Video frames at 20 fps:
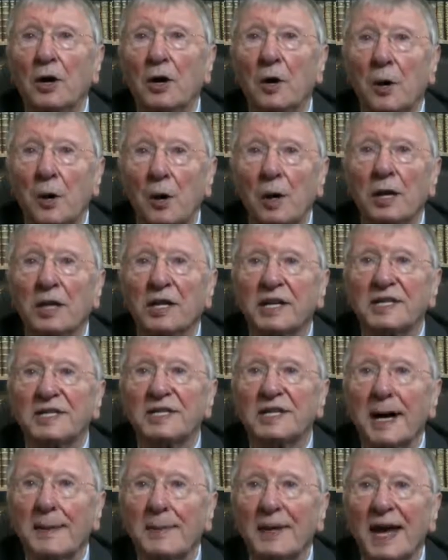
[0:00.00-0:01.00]
Oil
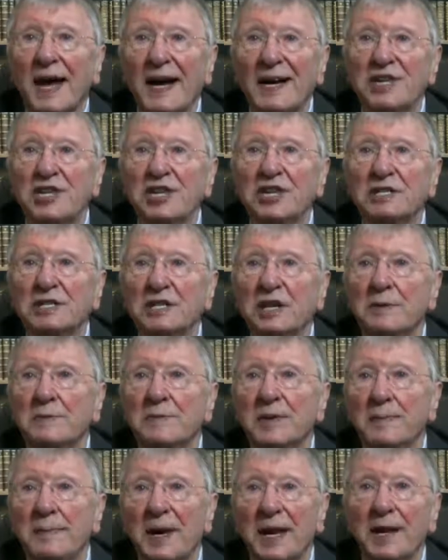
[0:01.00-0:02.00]
contamination can
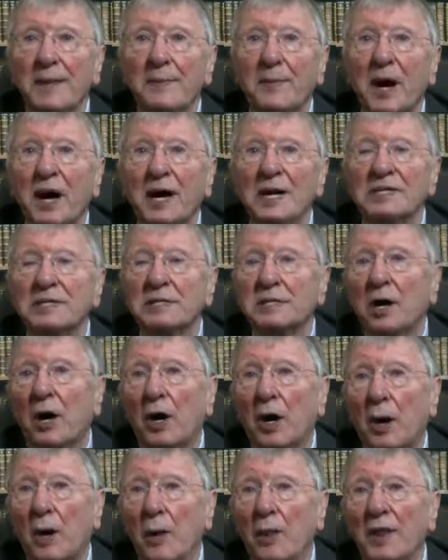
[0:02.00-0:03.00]
be minimized
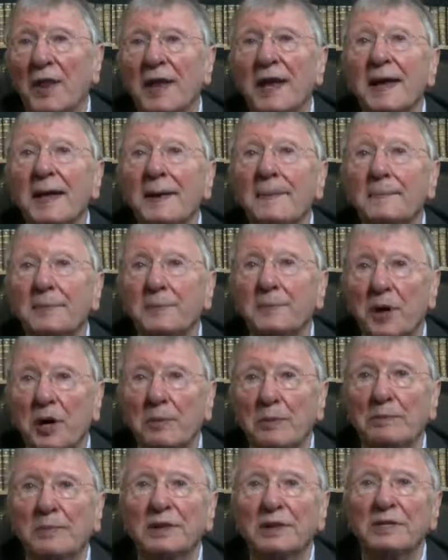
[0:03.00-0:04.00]
on the
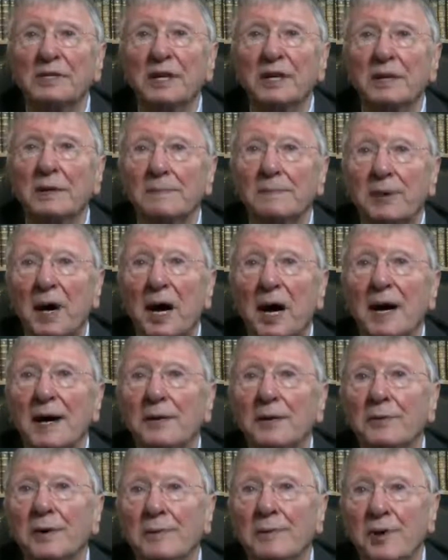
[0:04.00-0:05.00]
pump by
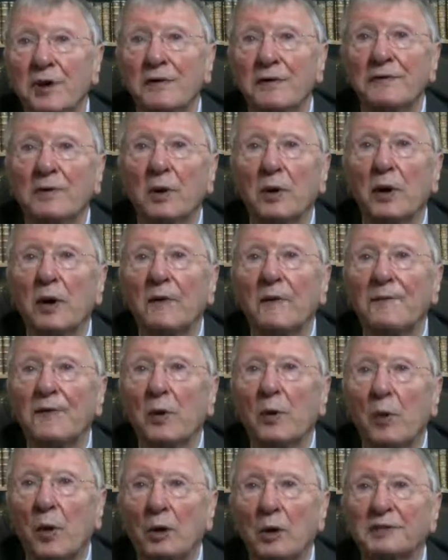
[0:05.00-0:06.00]
removal of the
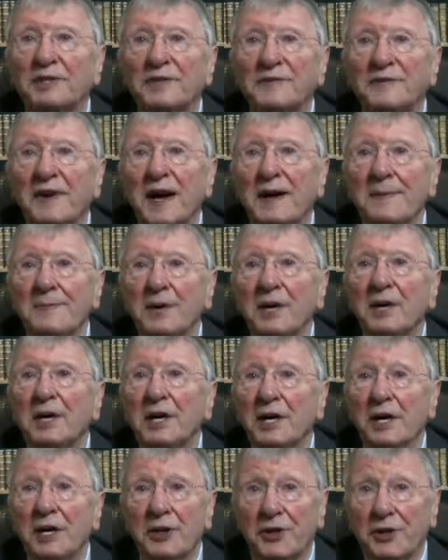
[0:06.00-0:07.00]
water vapor
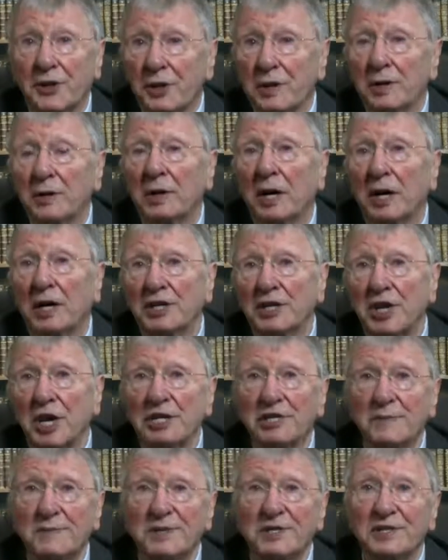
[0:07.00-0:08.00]
through
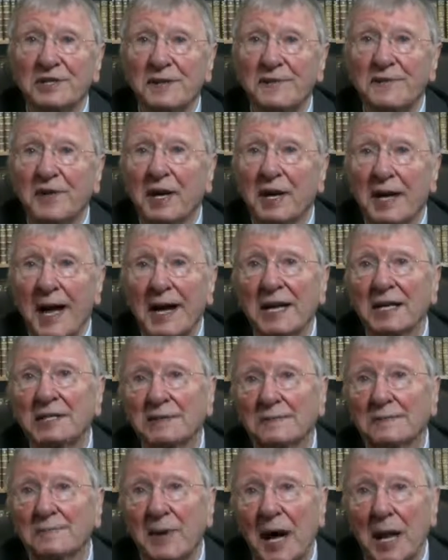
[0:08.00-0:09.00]
adjustment of the gas
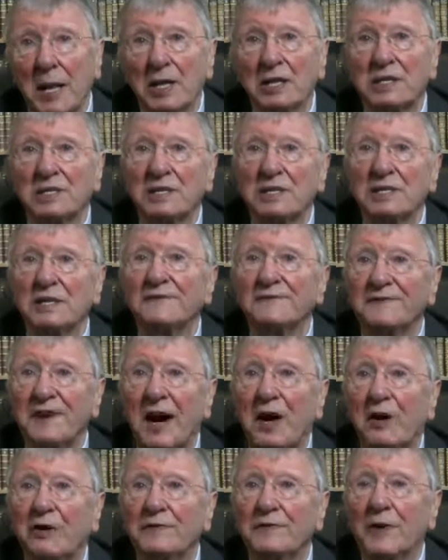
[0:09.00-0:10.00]
ballast
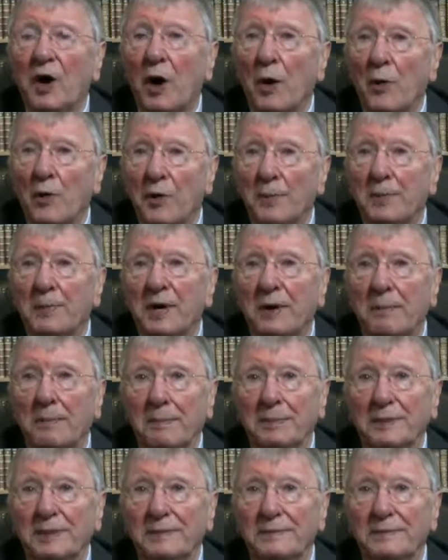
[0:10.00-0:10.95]
valve on the pump.